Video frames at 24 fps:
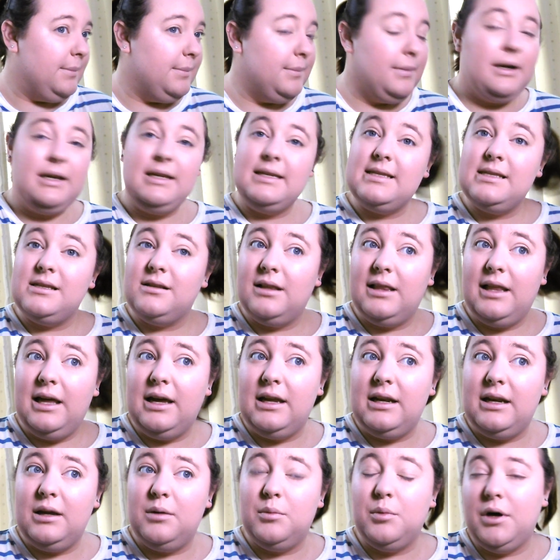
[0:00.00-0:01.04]
But it's still
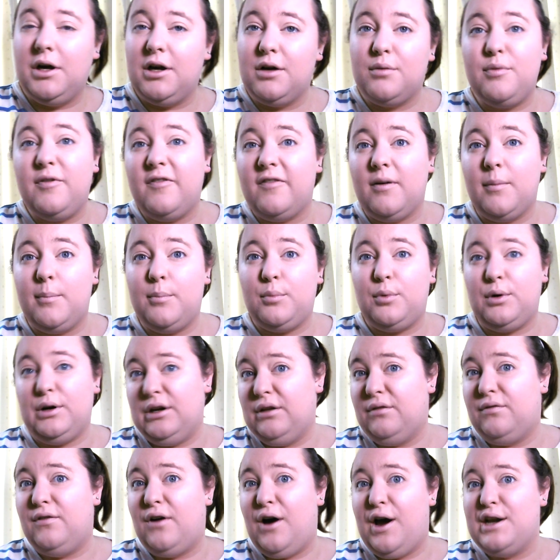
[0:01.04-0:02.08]
letting it work
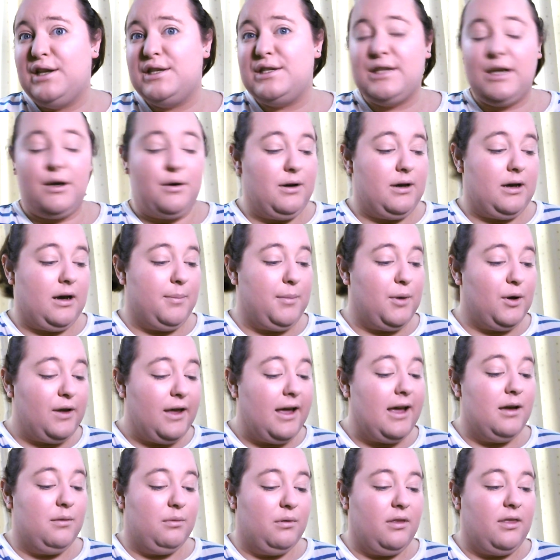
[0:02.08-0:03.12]
pretty fine, so I'm
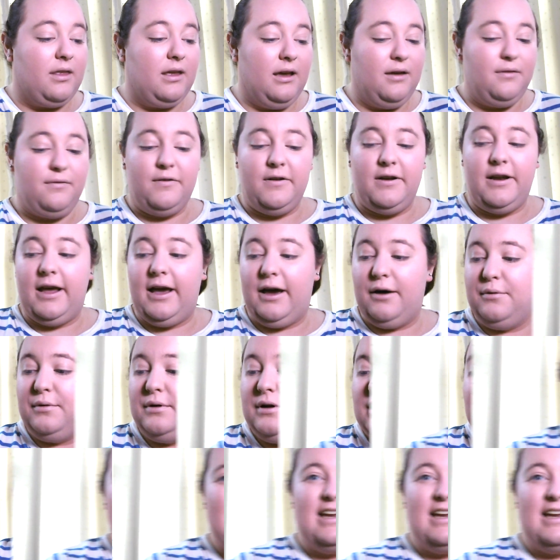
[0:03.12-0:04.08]
okay with it for now.